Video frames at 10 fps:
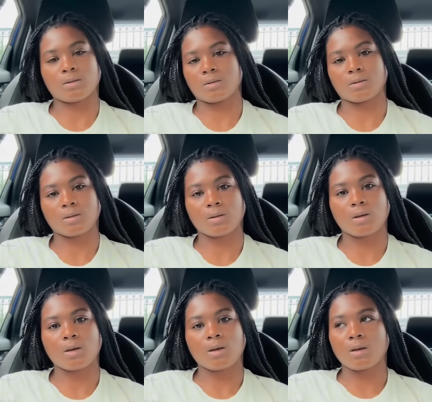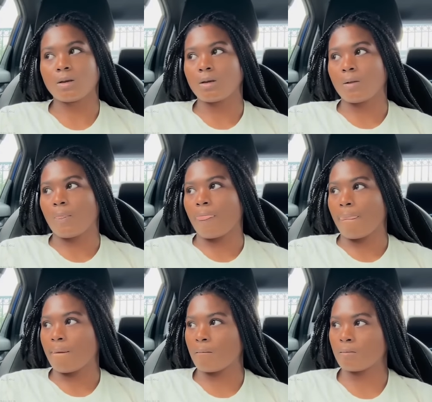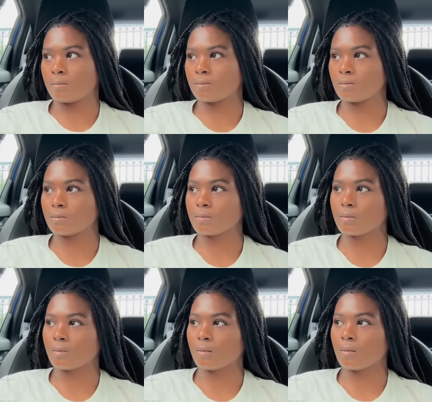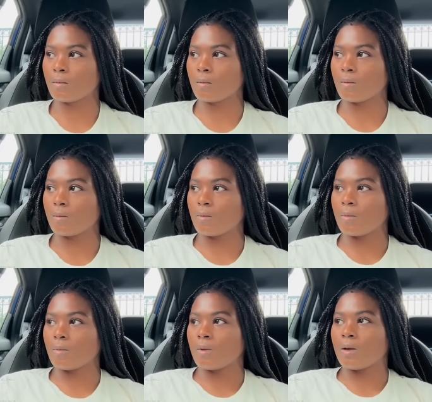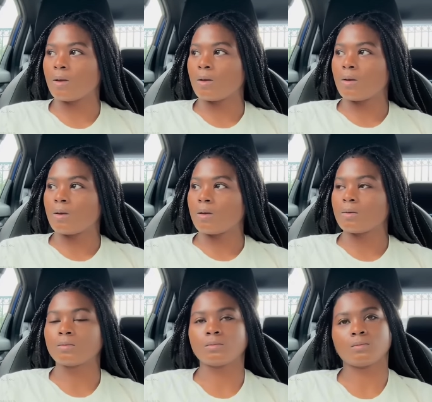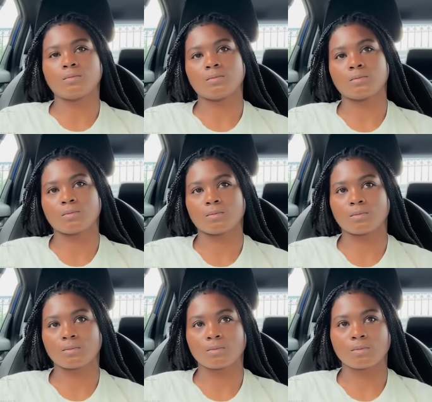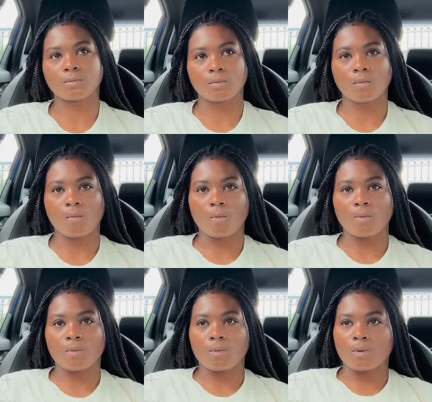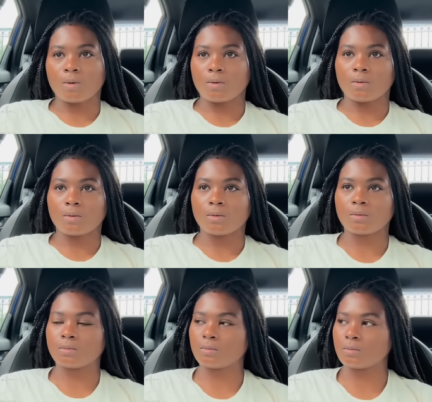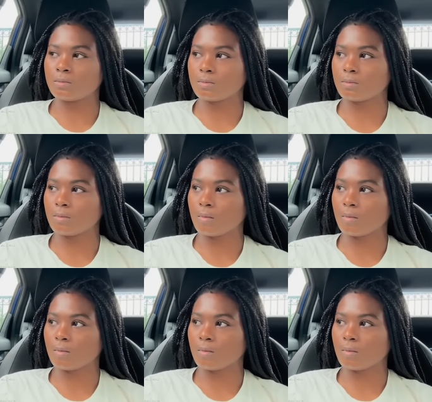Nobody speaks.